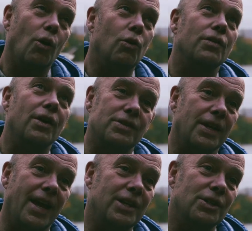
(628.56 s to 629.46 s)
all of those
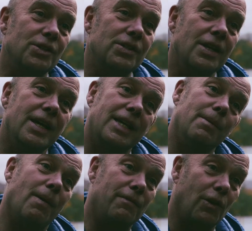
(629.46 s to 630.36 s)
donations,
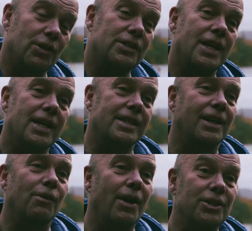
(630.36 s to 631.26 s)
keep our volunteers
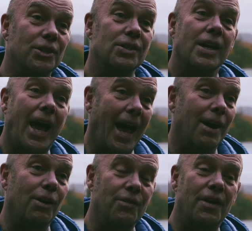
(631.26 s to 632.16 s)
and our rangers
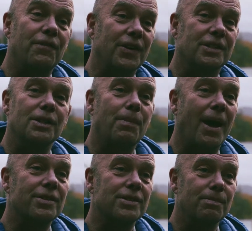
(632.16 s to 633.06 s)
out on there fixing the
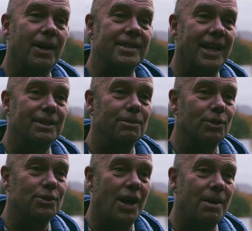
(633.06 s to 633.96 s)
paths and maintaining them
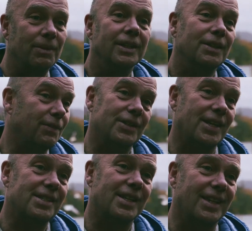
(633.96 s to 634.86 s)
all the time.
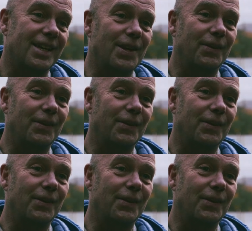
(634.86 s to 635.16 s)
Fantastic, thank